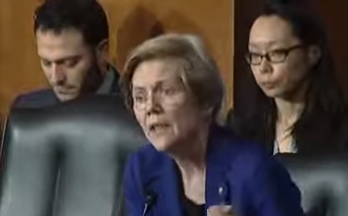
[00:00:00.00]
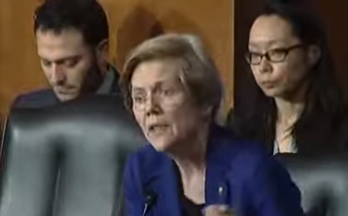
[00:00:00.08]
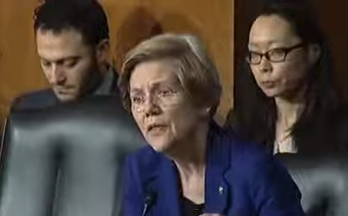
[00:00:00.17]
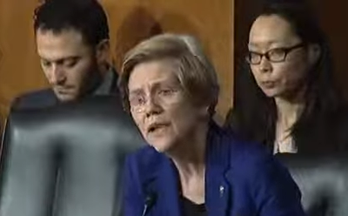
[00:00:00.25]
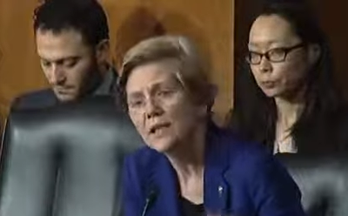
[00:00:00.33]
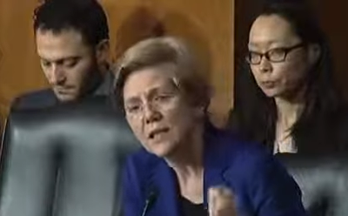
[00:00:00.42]

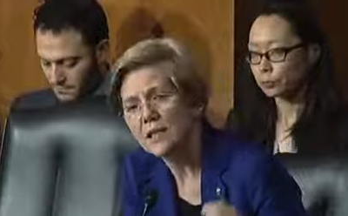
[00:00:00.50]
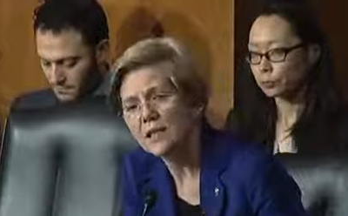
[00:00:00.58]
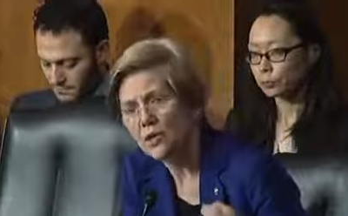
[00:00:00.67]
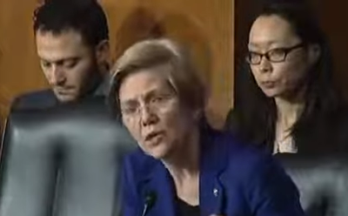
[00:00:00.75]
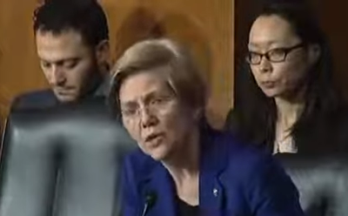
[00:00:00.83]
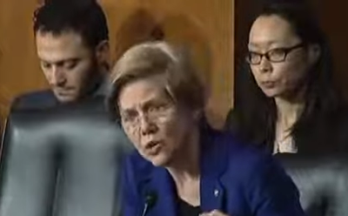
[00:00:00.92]
Speaker 1: This is
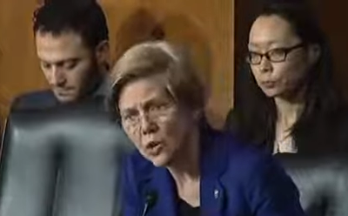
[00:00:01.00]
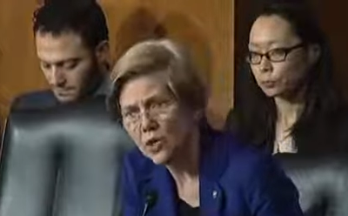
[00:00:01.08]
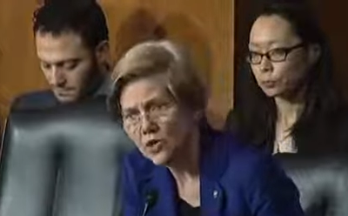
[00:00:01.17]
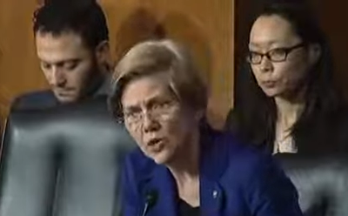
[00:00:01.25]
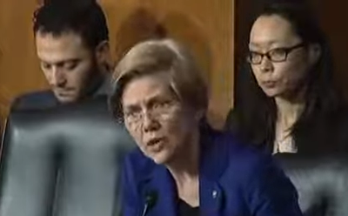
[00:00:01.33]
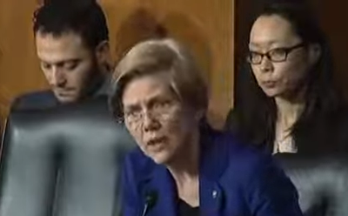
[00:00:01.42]

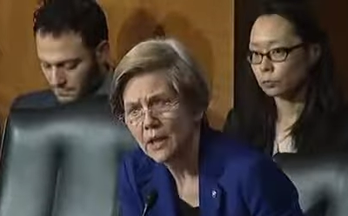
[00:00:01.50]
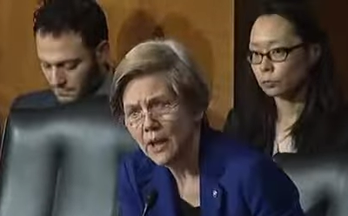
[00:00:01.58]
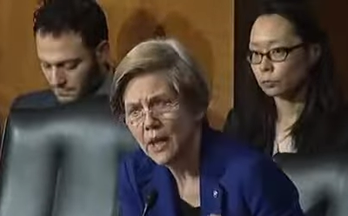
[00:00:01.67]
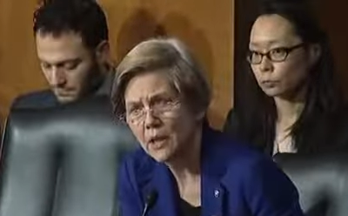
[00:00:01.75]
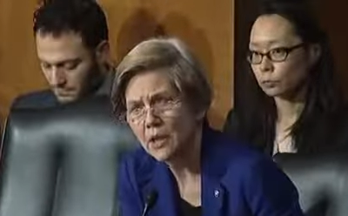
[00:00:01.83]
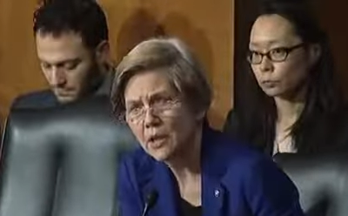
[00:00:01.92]
crushing
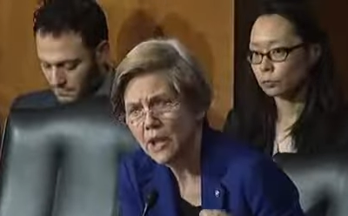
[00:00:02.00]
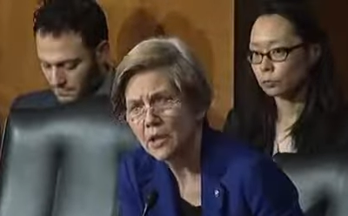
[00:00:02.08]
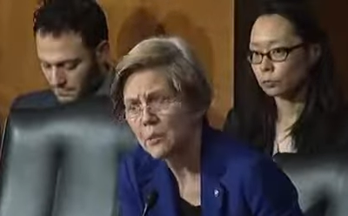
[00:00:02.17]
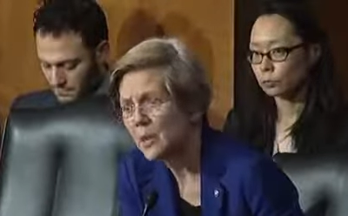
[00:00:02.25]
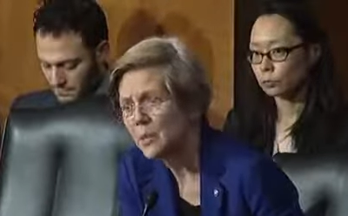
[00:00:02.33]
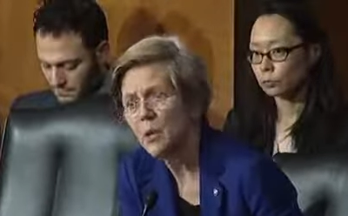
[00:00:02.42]
our young
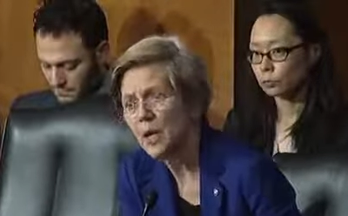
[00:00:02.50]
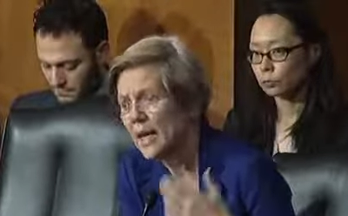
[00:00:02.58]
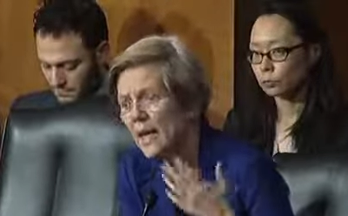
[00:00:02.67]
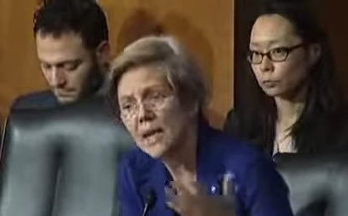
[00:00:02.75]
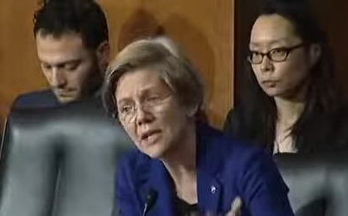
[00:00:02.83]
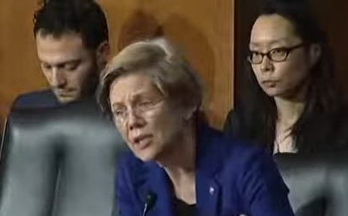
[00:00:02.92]
people, and
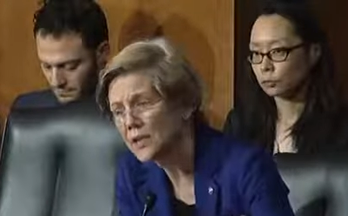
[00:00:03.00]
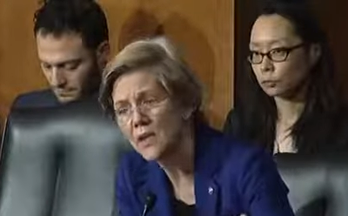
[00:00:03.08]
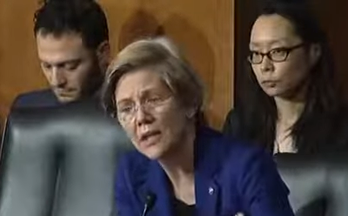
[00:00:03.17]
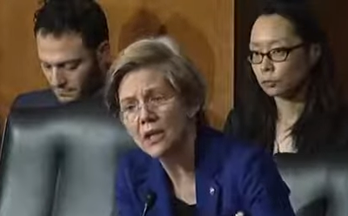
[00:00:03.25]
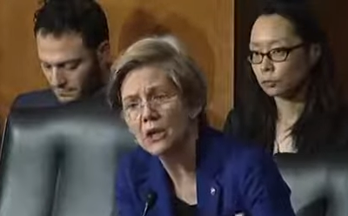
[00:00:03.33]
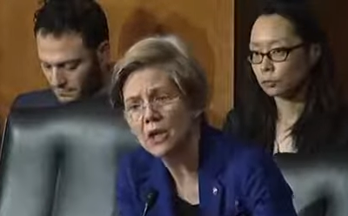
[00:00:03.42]
I'd just
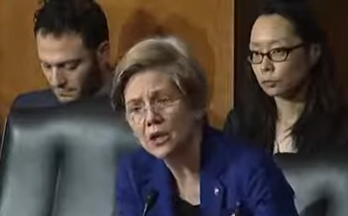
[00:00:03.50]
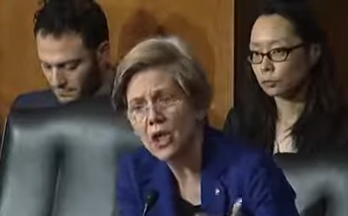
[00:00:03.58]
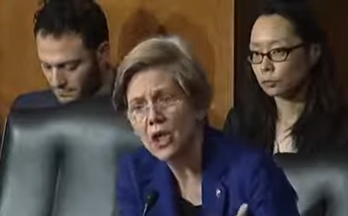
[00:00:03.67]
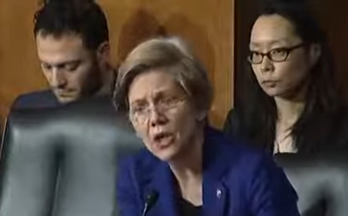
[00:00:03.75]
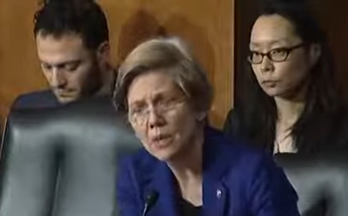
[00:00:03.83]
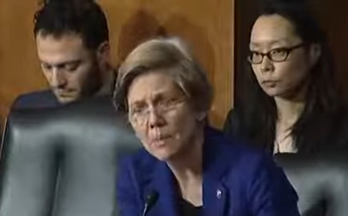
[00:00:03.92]
like you to
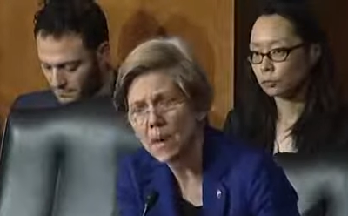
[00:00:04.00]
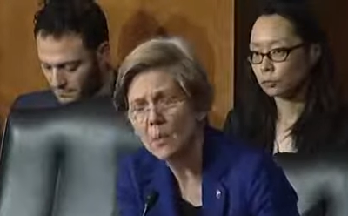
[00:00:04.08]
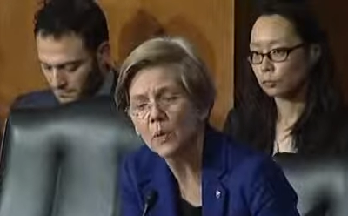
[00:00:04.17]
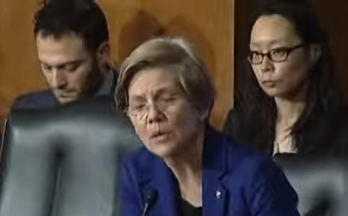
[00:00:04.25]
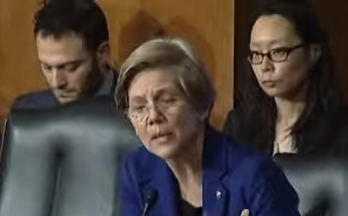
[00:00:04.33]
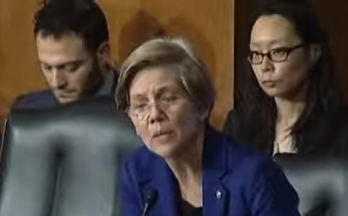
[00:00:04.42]
talk about
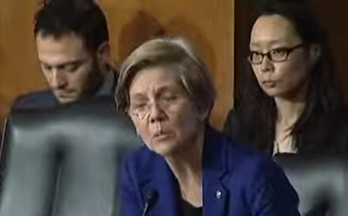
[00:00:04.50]
what the